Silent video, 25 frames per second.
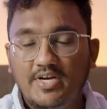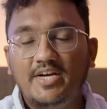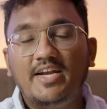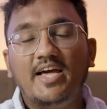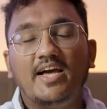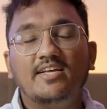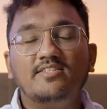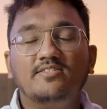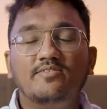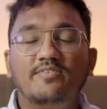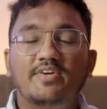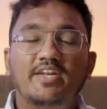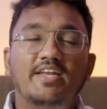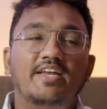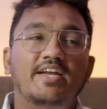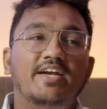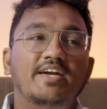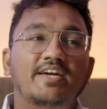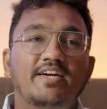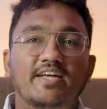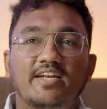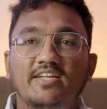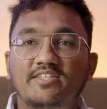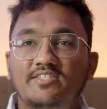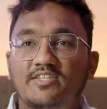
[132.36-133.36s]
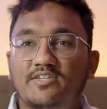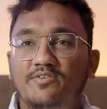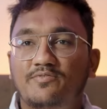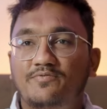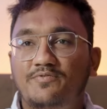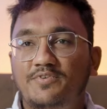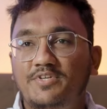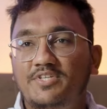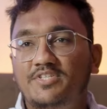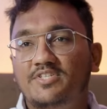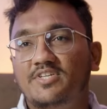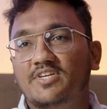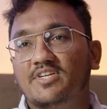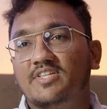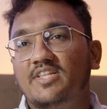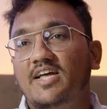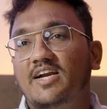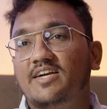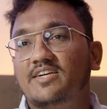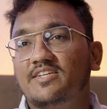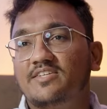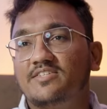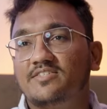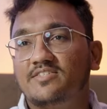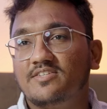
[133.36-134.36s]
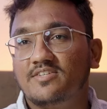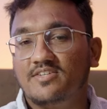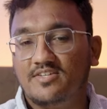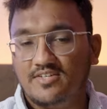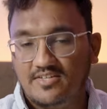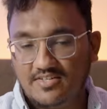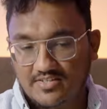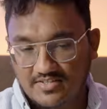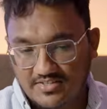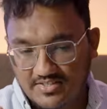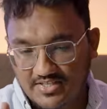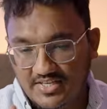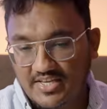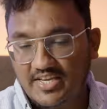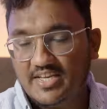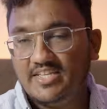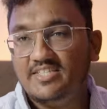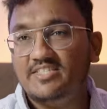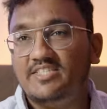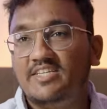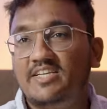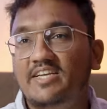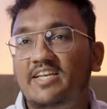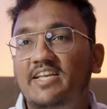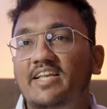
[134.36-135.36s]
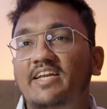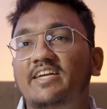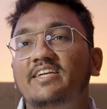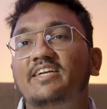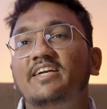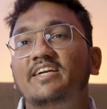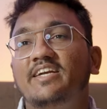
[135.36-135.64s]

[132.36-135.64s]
It has a very intelligent feature that is CNG leak